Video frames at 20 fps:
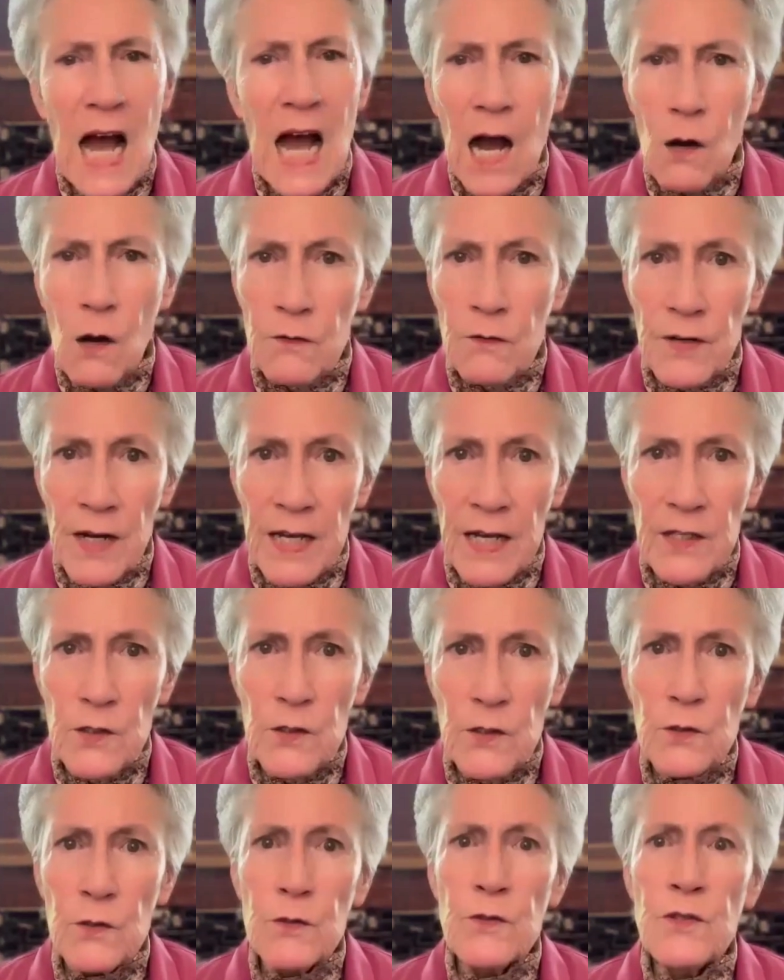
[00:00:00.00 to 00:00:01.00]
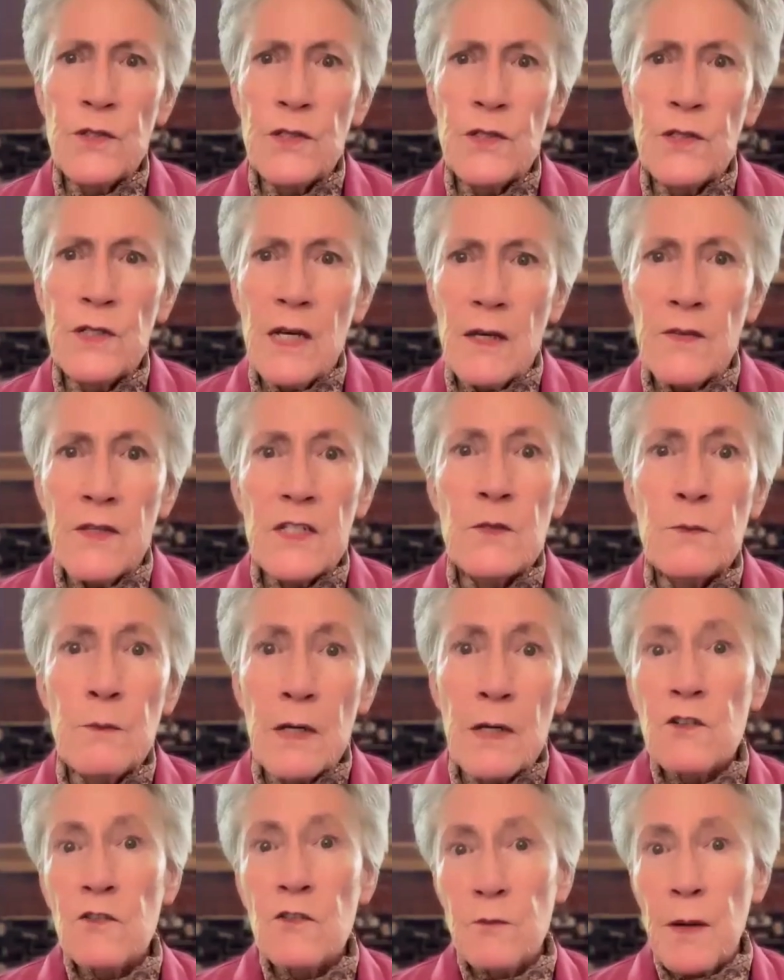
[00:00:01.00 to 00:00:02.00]
how have I used this
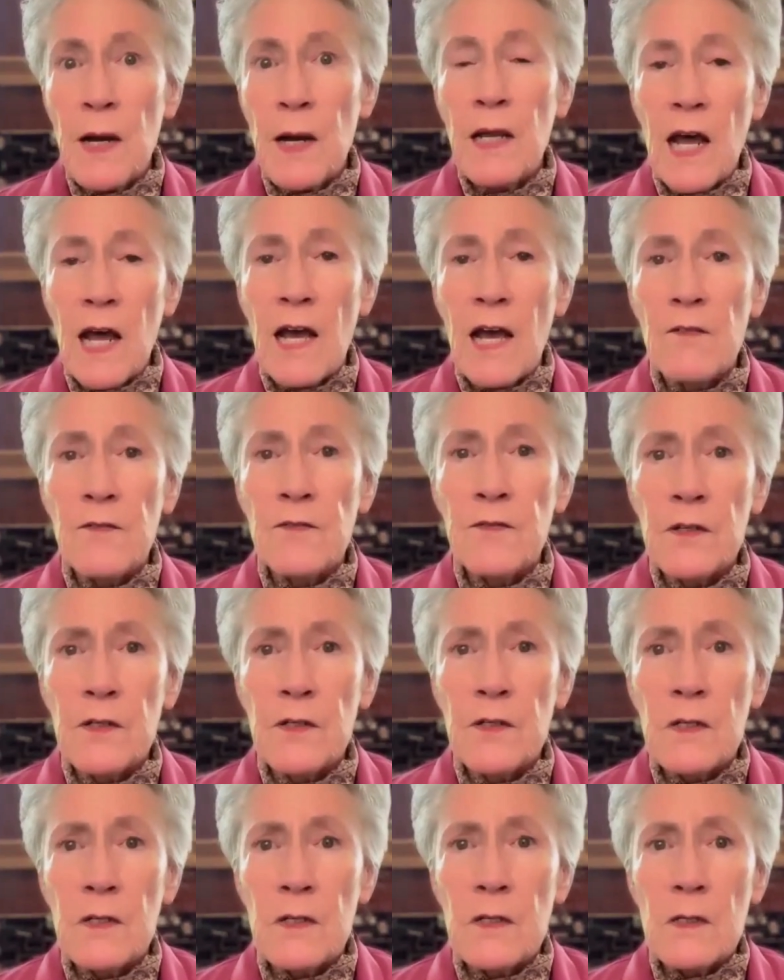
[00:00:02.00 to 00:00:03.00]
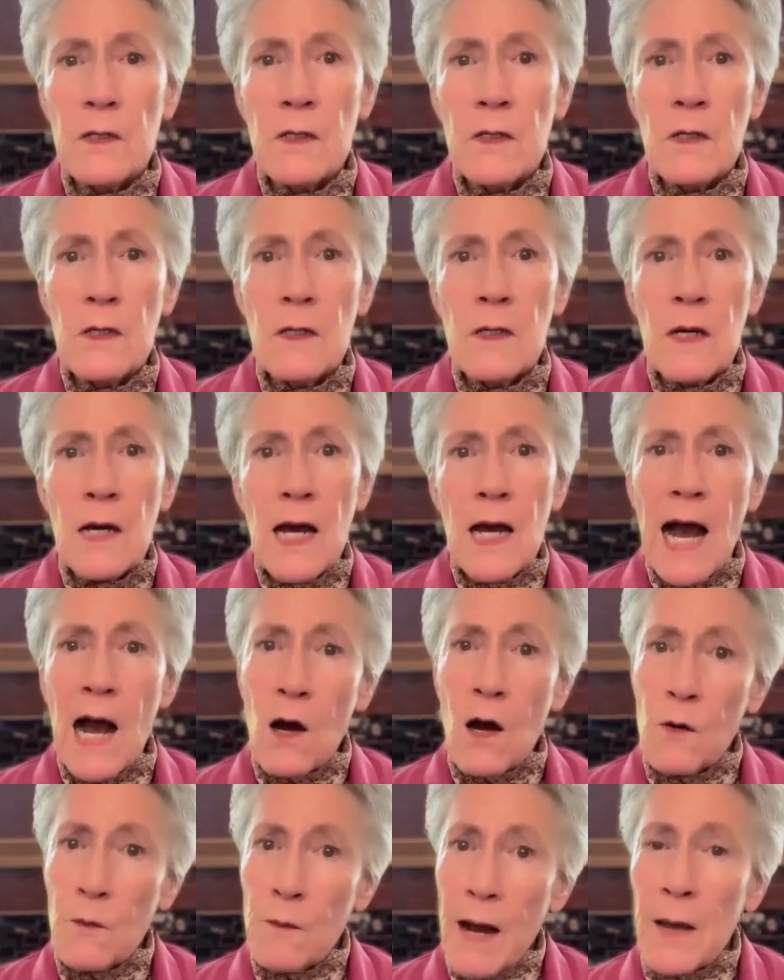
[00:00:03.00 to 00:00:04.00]
much of my life?
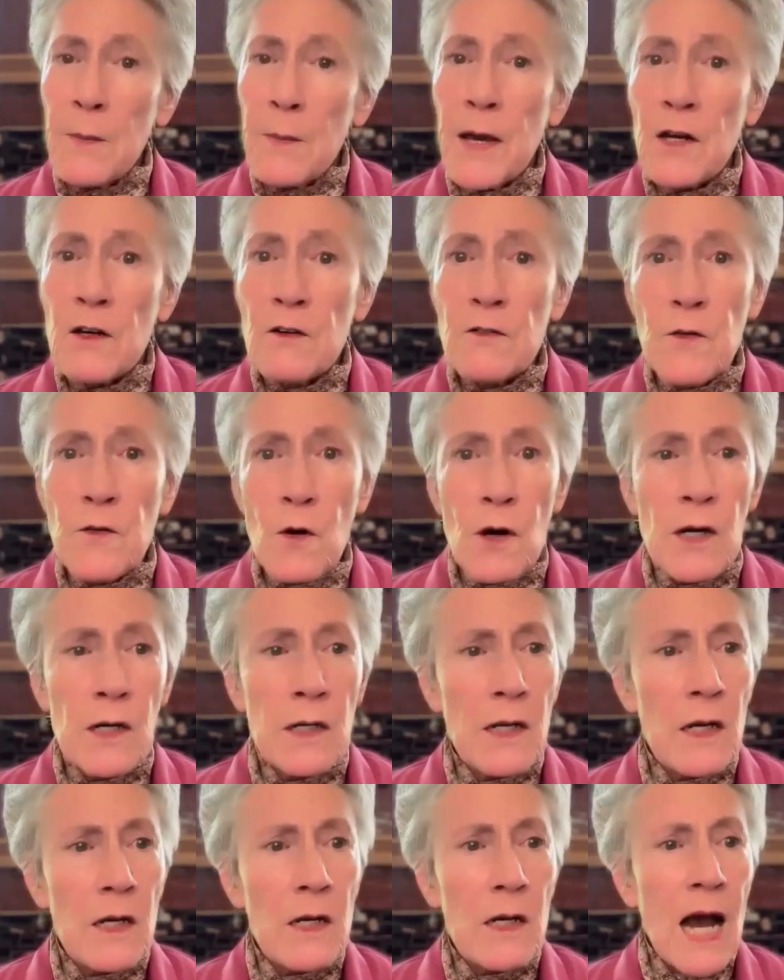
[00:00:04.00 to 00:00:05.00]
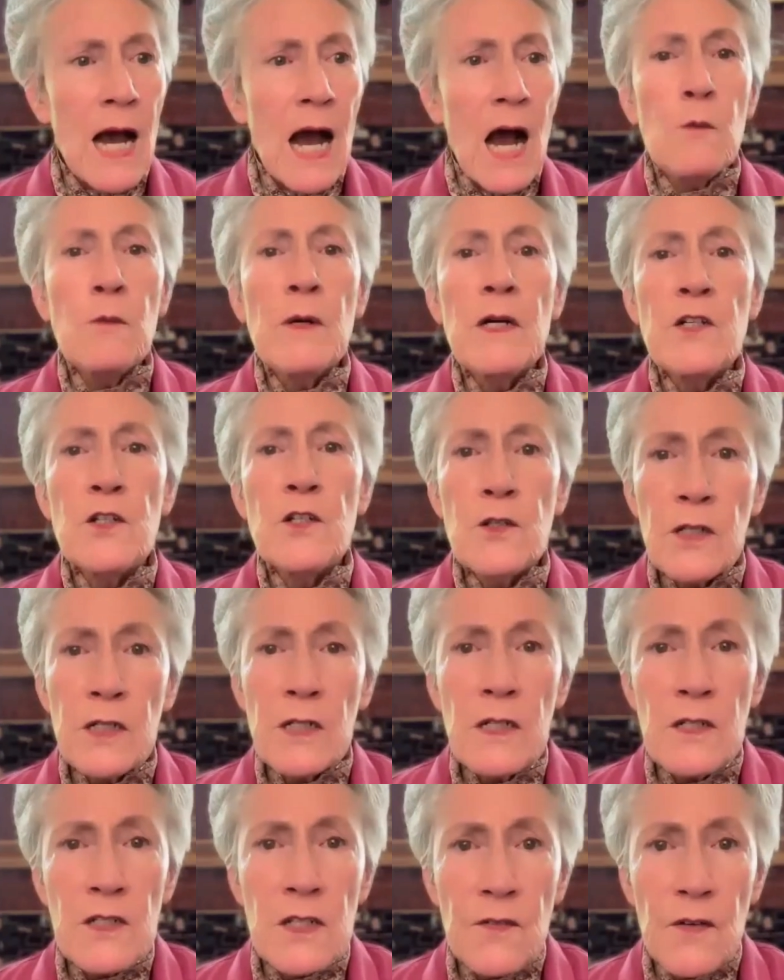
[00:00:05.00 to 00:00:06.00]
How am I better for it? How much
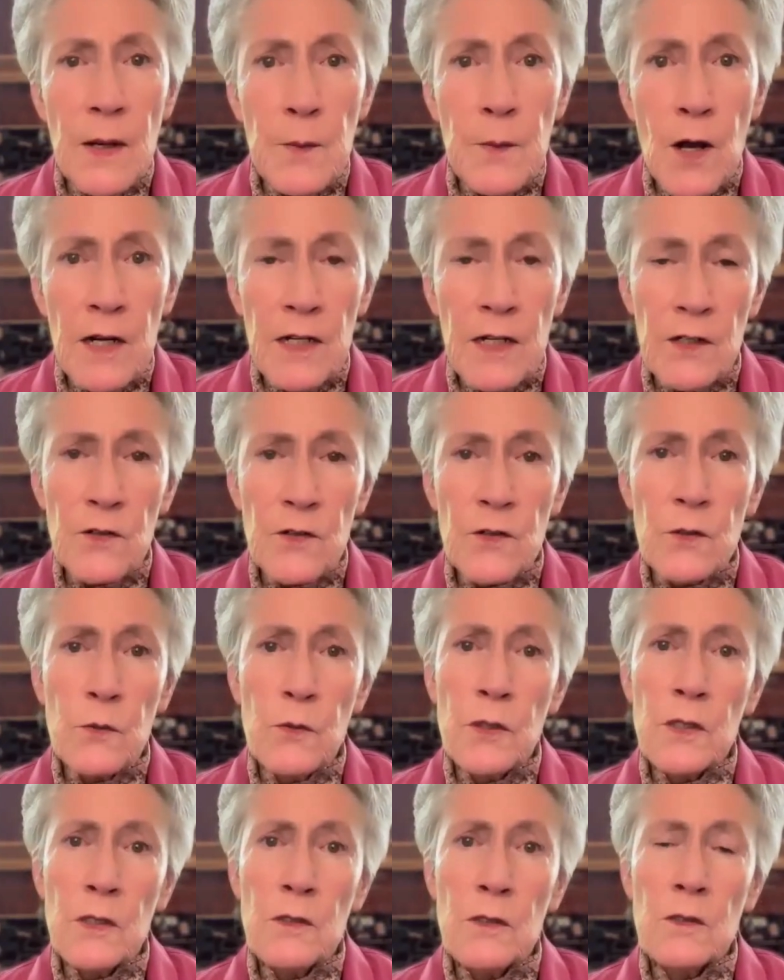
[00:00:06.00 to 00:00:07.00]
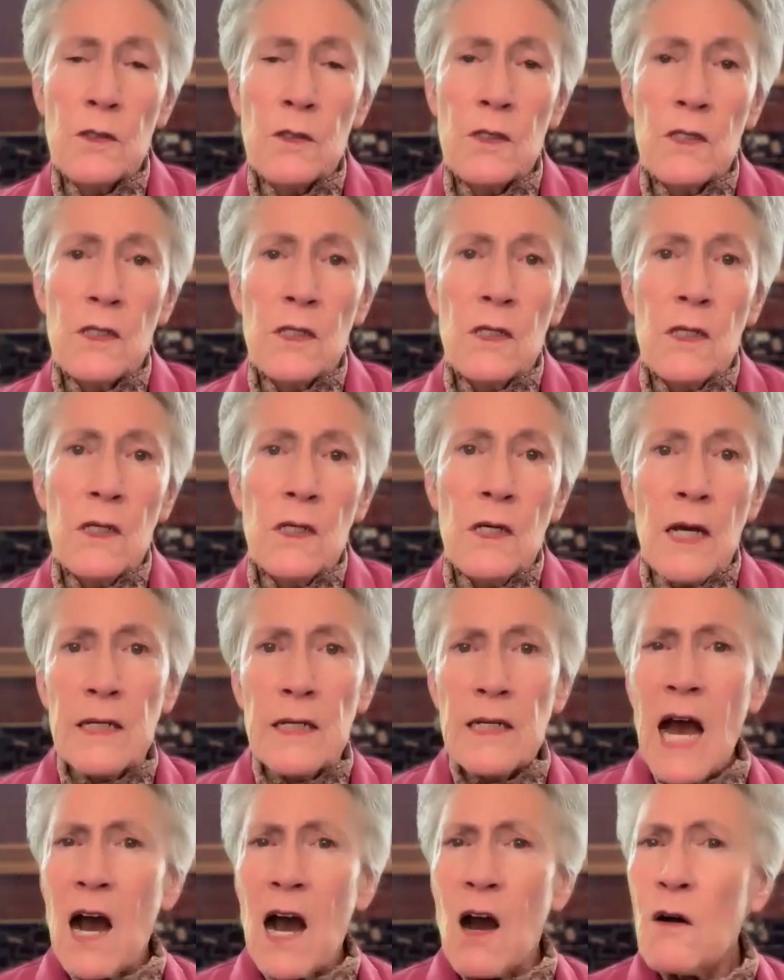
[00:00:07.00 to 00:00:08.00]
goodness have I brought into the world?
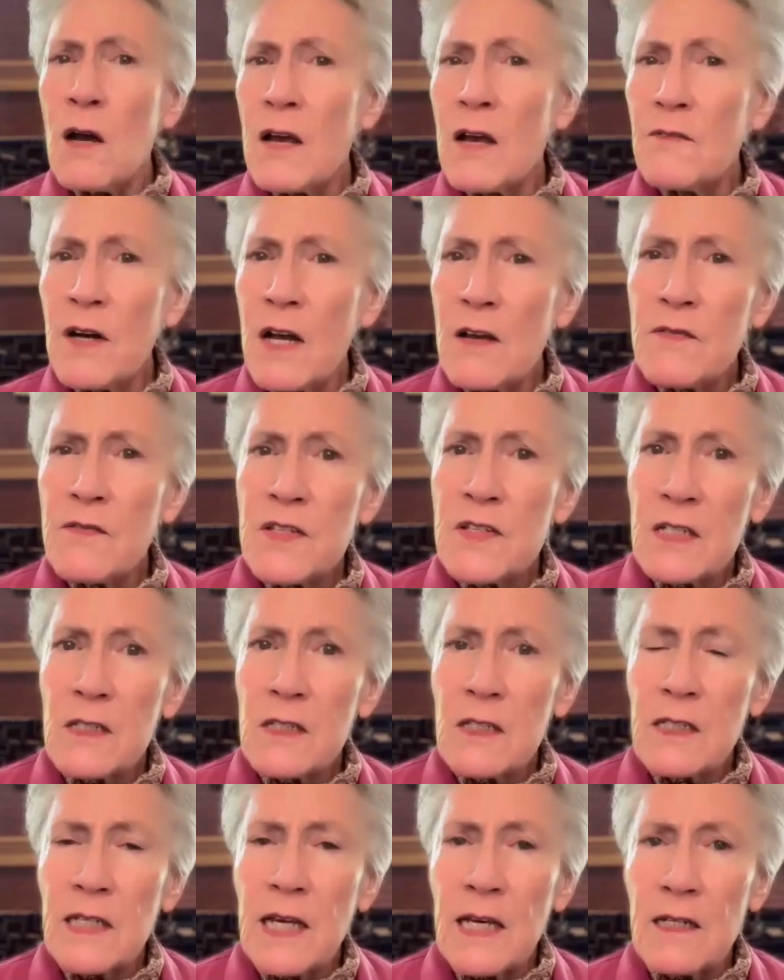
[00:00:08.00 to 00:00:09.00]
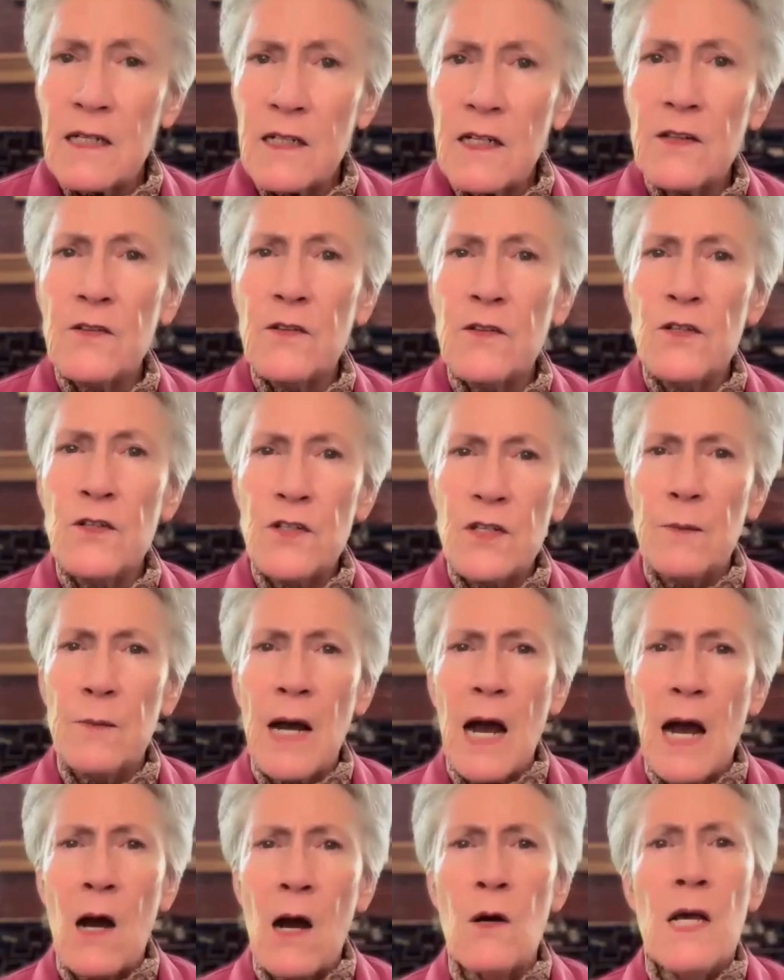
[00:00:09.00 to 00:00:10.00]
And how have I facilitated others
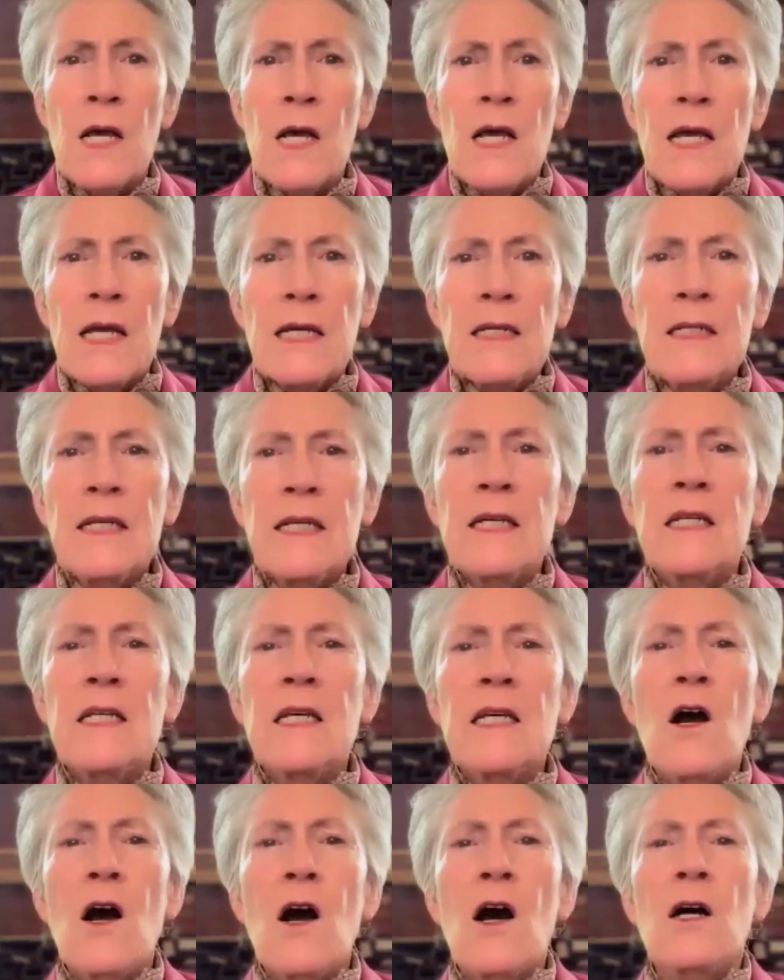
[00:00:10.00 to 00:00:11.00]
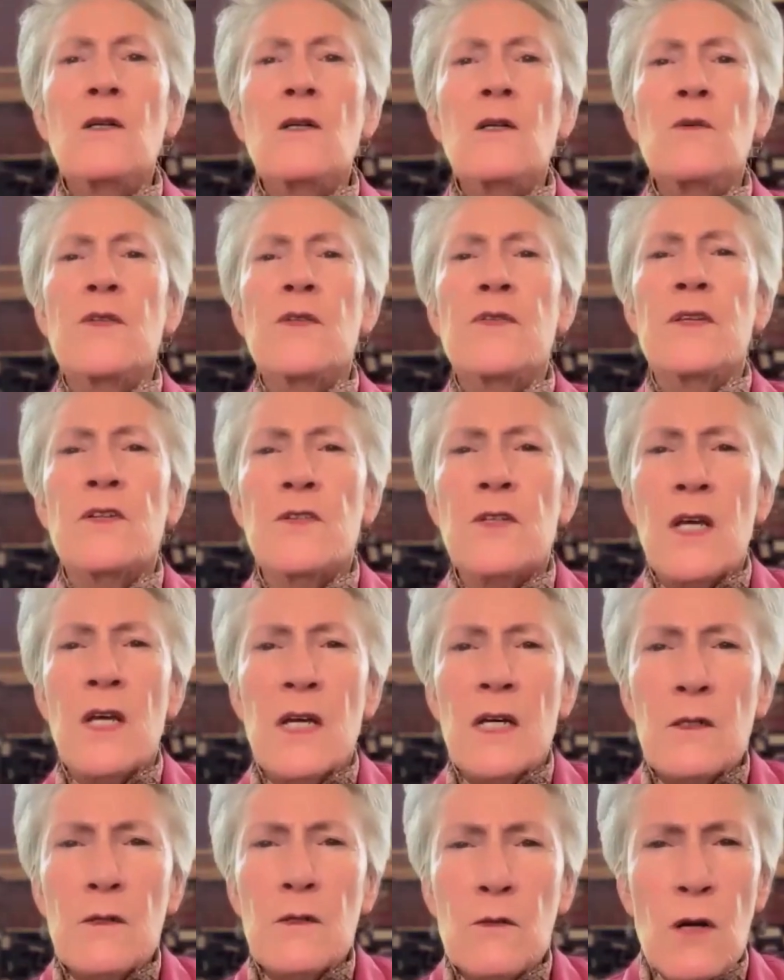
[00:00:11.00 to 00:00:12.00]
somehow in getting on with this
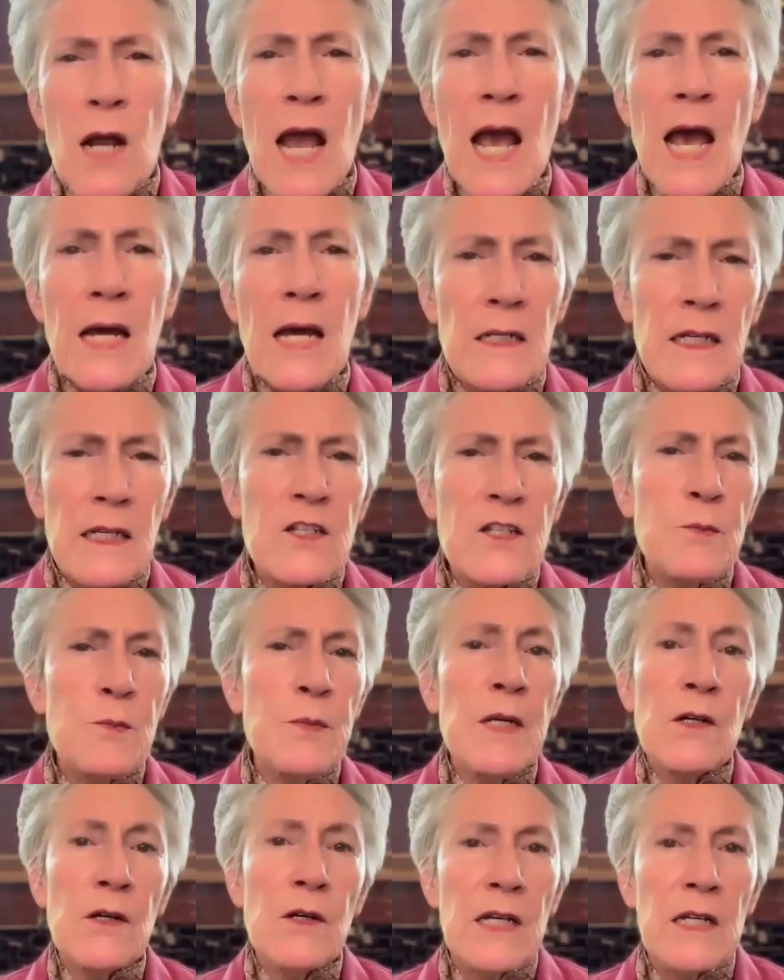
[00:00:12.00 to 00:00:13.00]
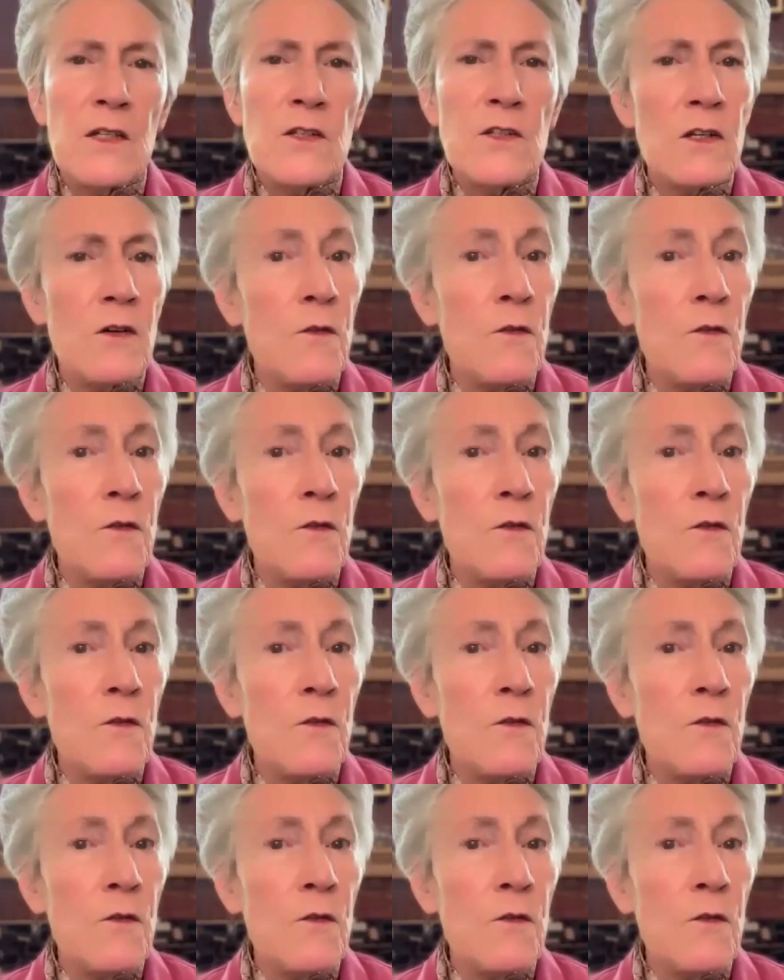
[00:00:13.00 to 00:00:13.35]
grand experience